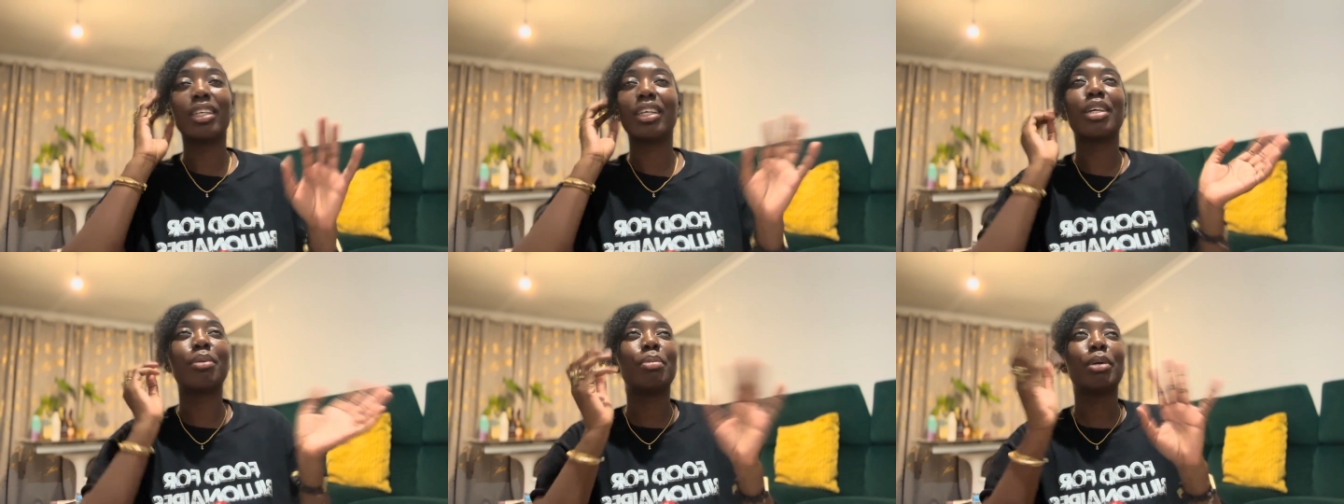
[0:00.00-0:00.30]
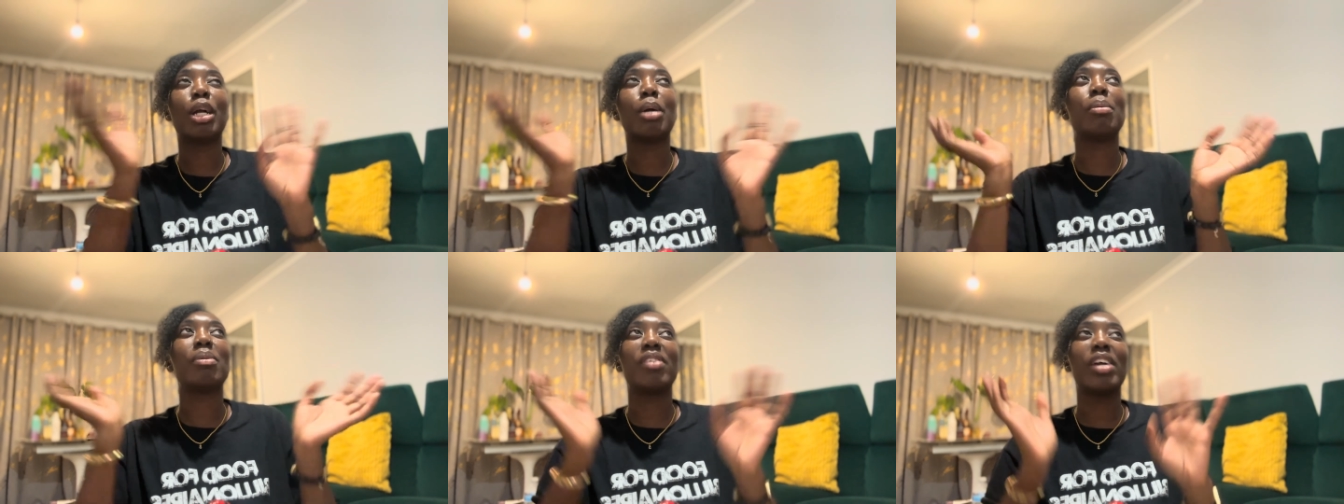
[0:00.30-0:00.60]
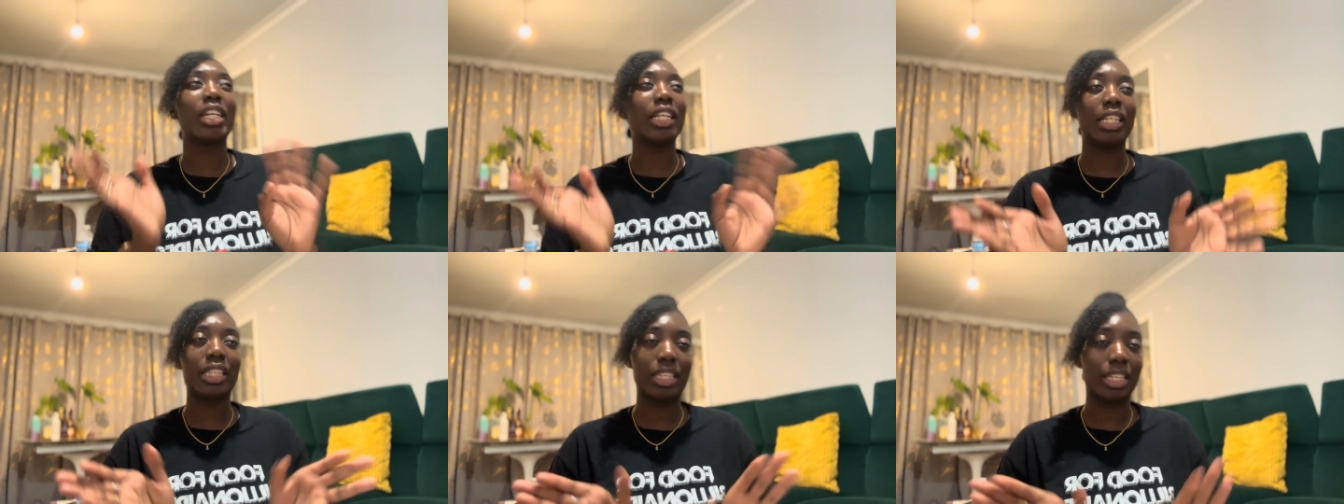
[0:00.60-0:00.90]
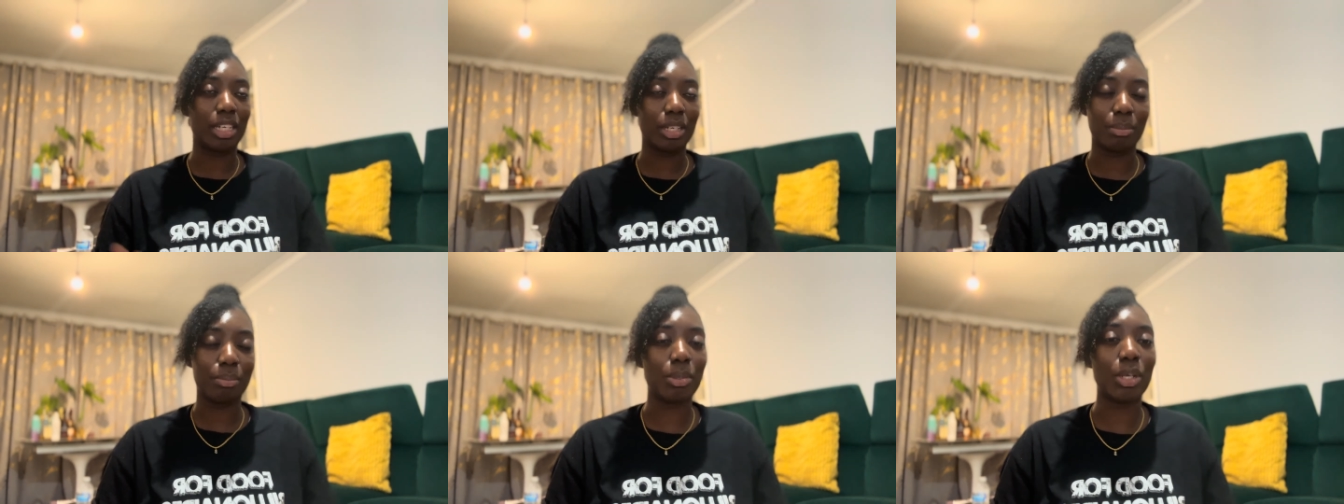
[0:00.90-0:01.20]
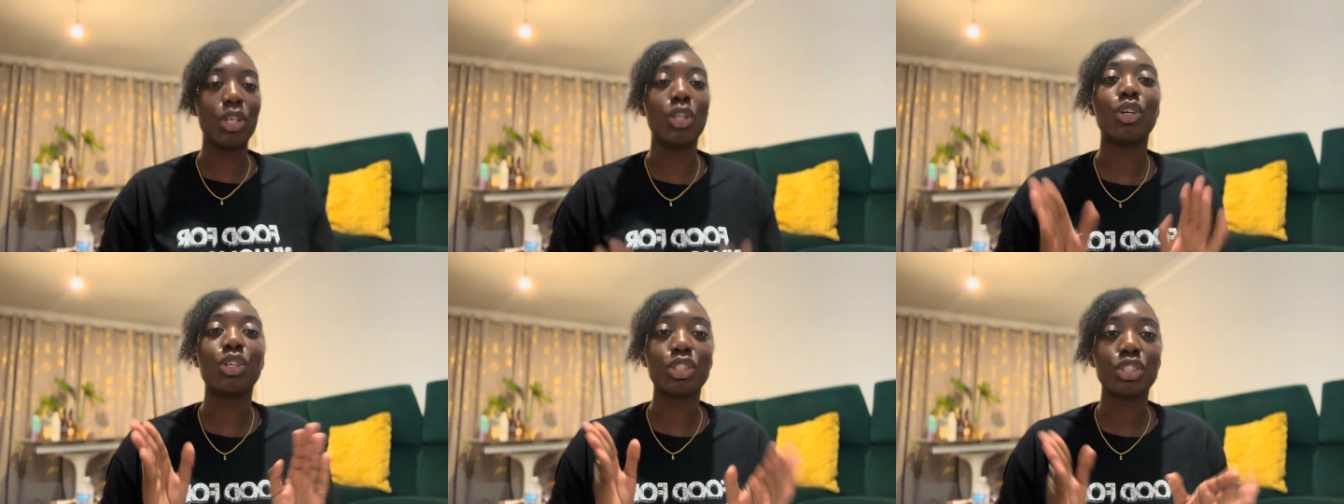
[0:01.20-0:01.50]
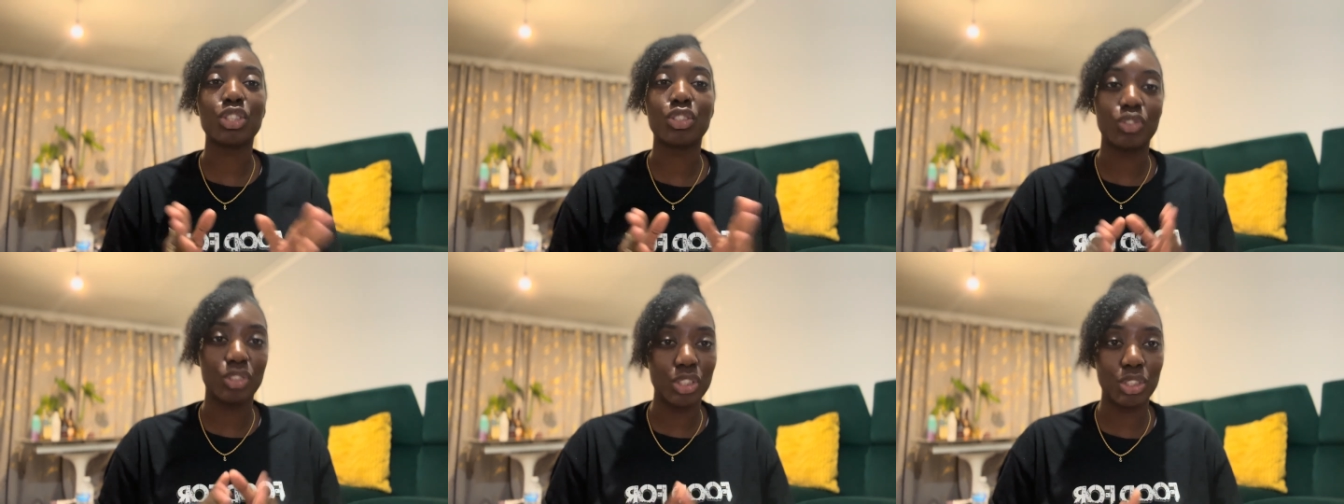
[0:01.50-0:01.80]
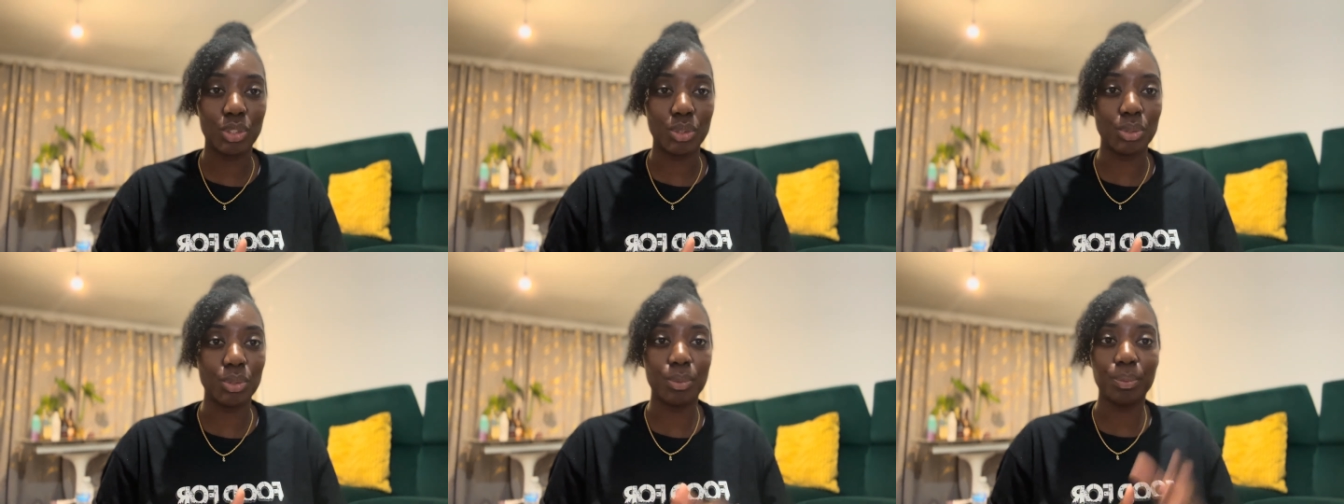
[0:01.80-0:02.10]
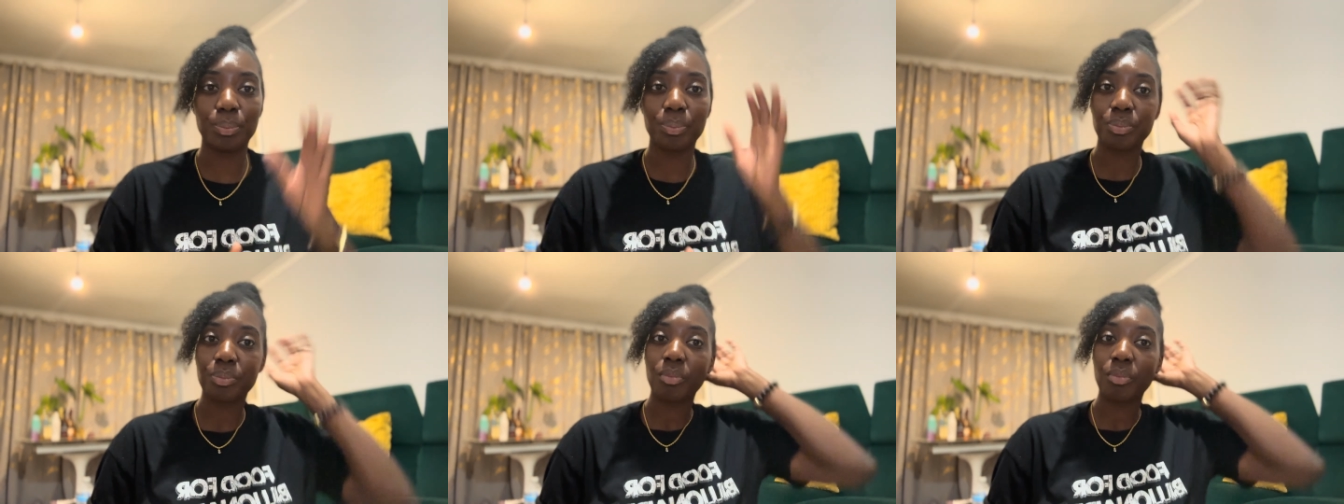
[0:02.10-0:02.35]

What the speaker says: can pick up on anything. But long story short,